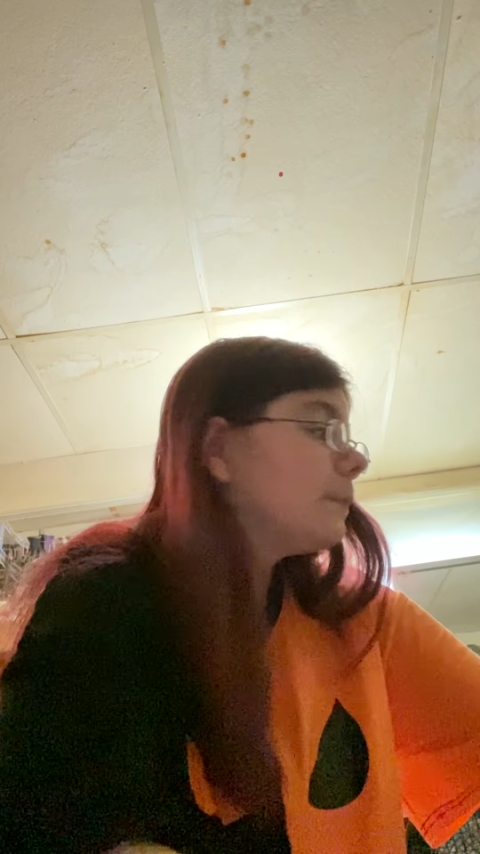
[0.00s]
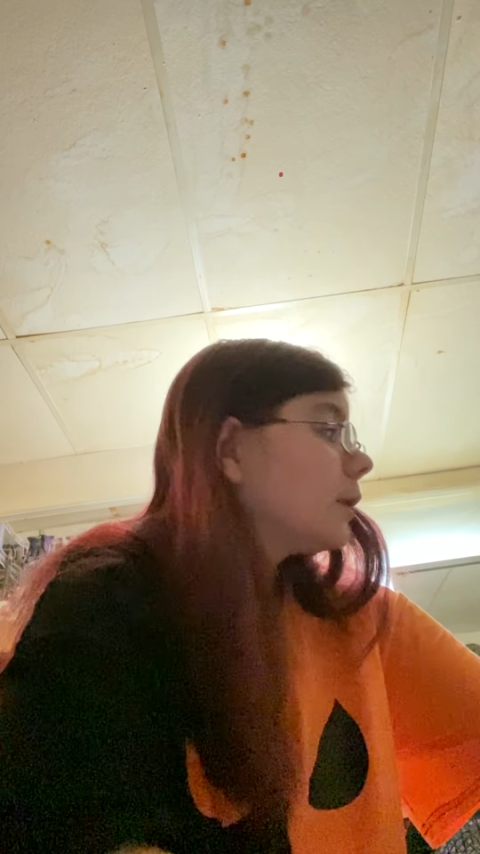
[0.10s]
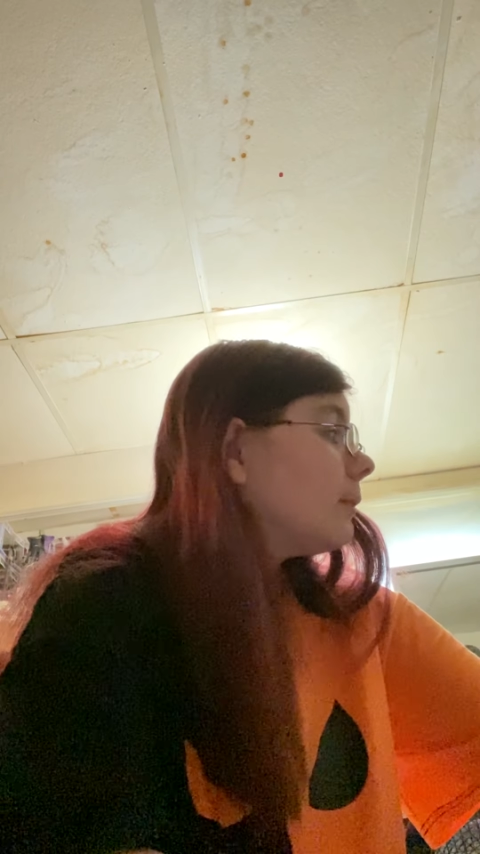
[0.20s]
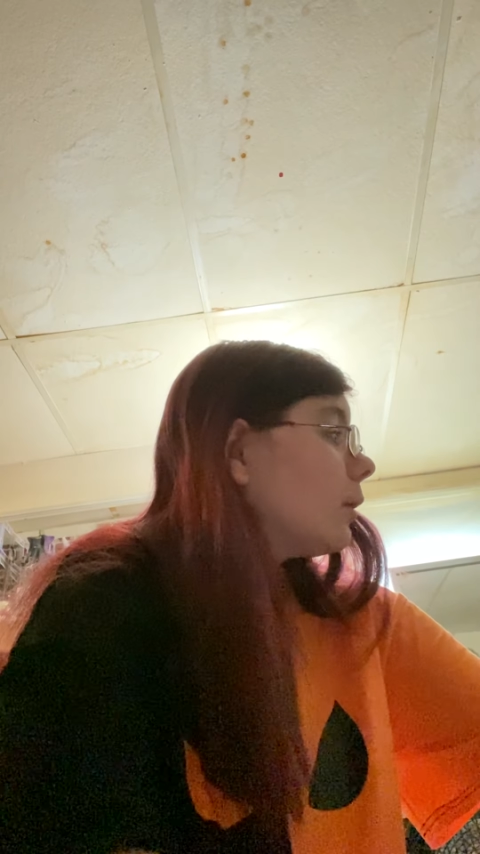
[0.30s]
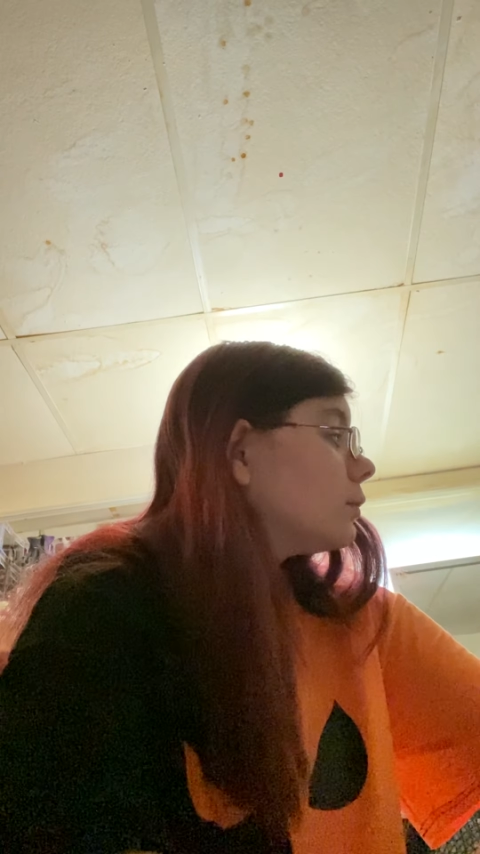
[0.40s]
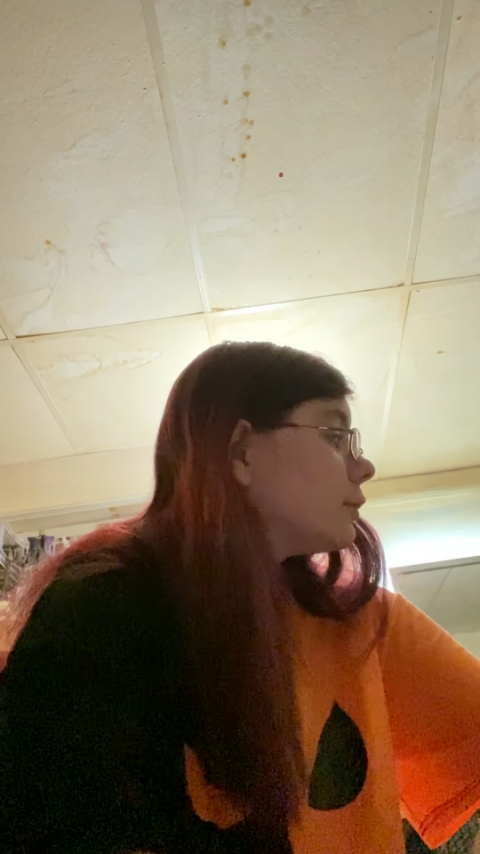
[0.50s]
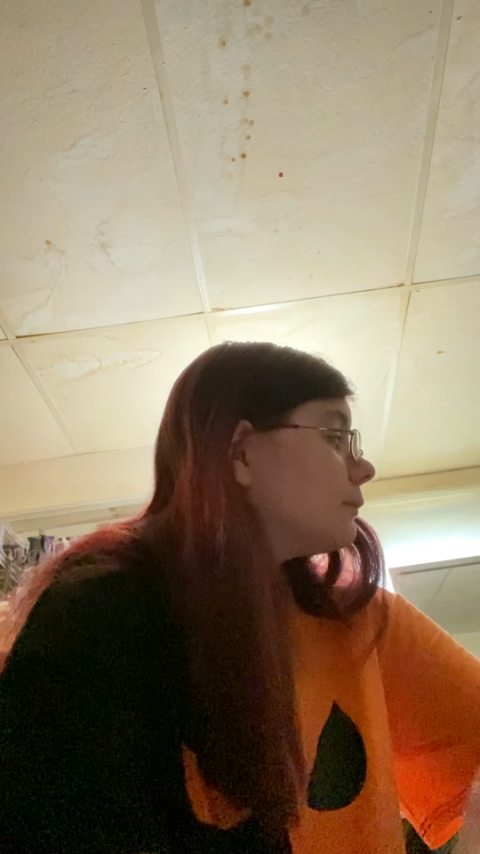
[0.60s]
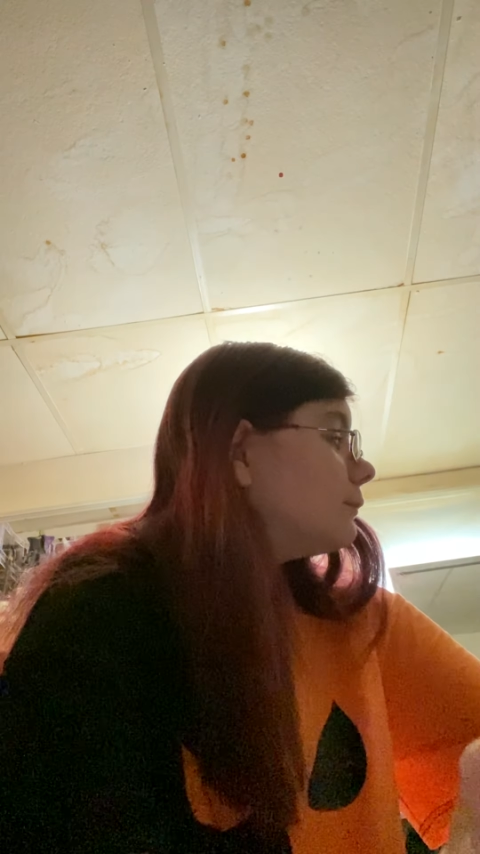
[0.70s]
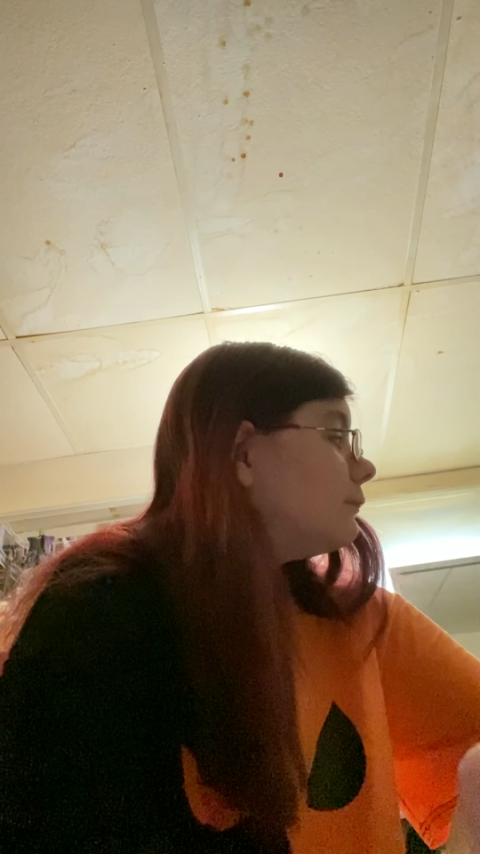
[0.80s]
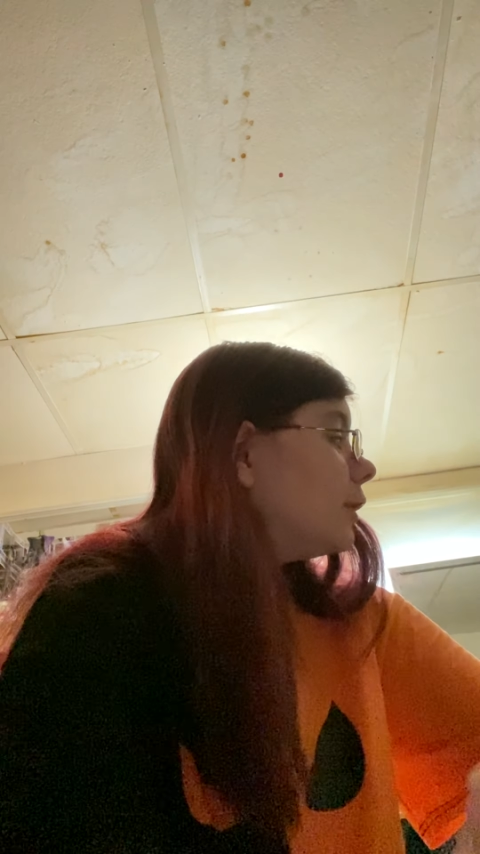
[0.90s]

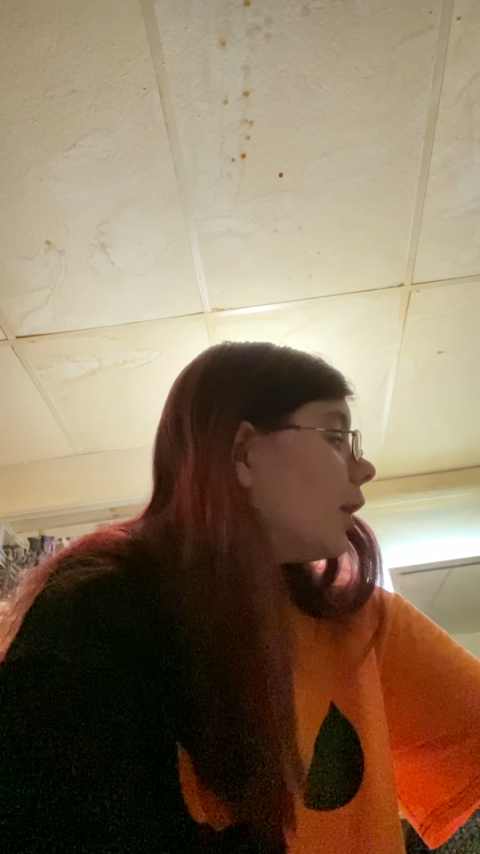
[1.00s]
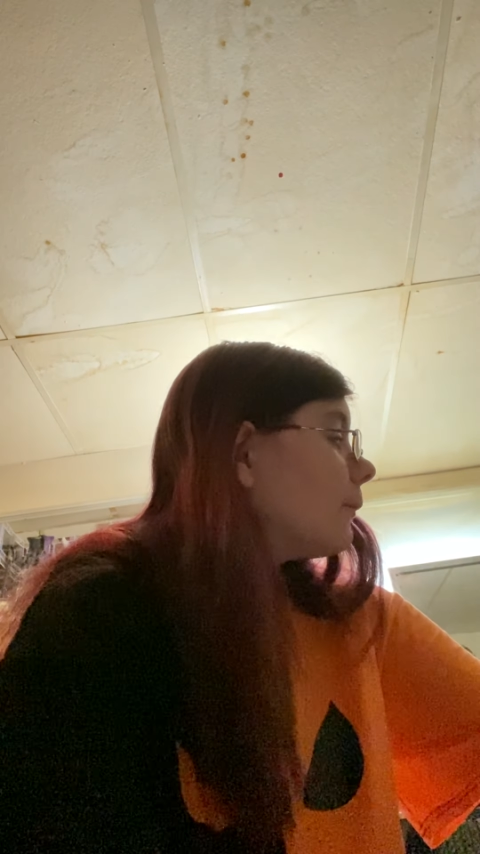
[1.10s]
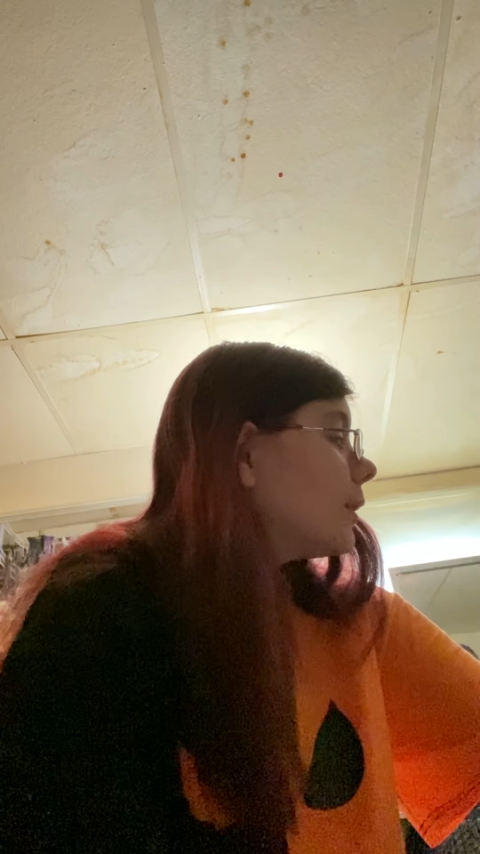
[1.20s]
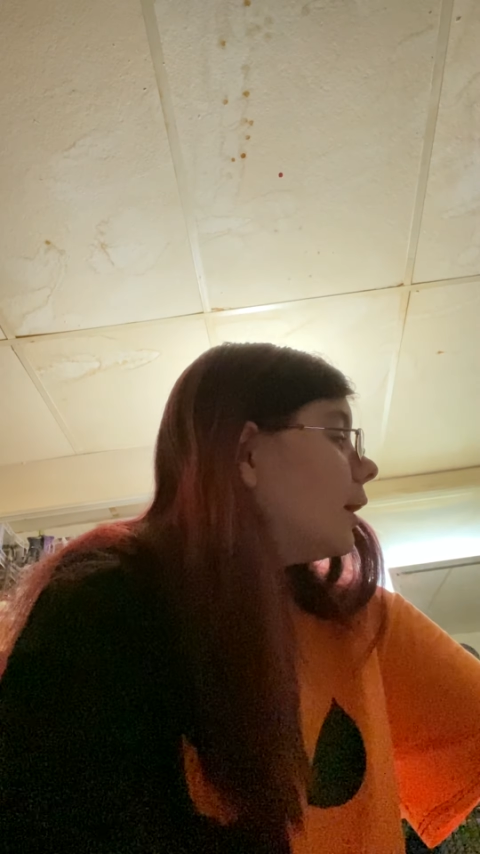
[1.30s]
video,